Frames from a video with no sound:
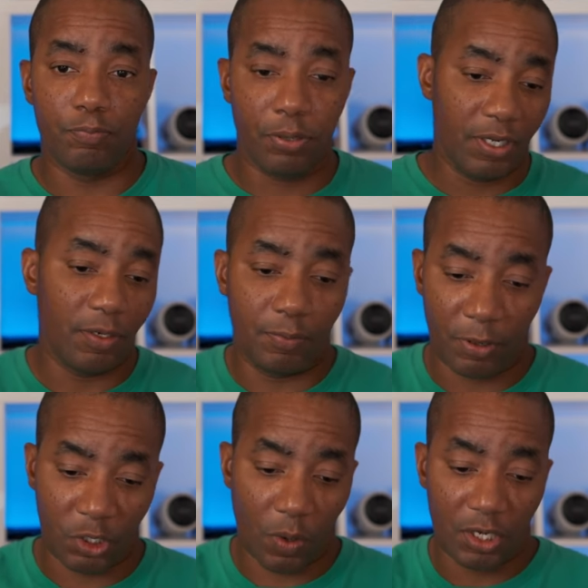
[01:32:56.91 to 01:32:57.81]
putting
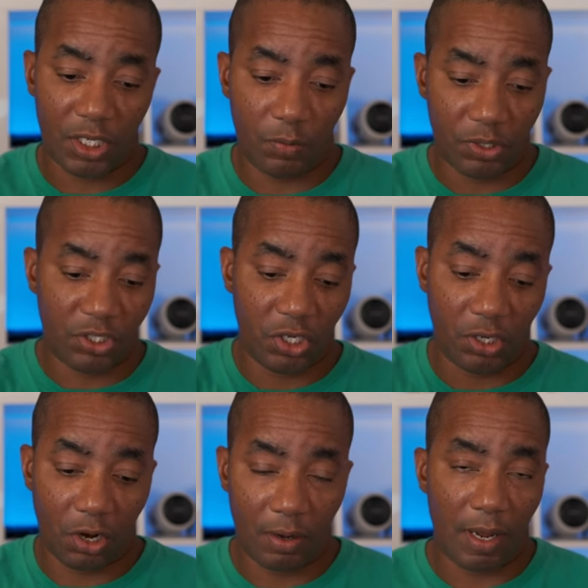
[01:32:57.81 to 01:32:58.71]
pressure washing with the
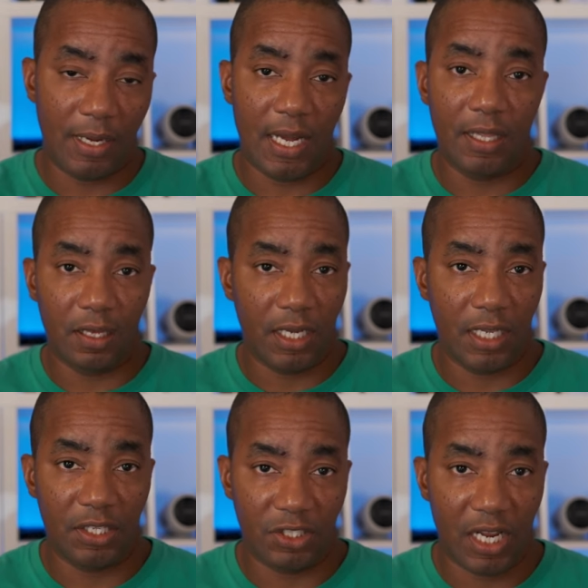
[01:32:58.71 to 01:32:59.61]
CLR and getting
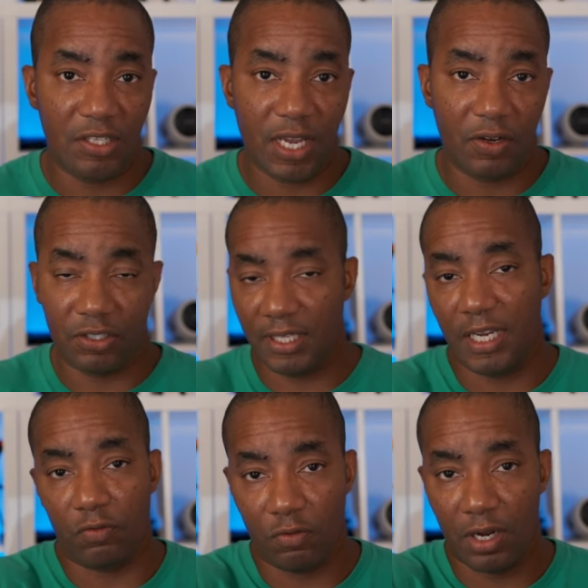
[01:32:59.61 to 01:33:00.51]
the stains out and just
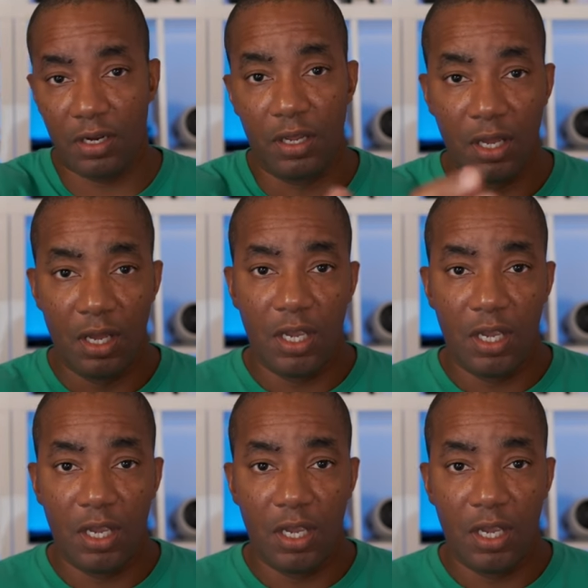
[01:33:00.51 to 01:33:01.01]
letting it run,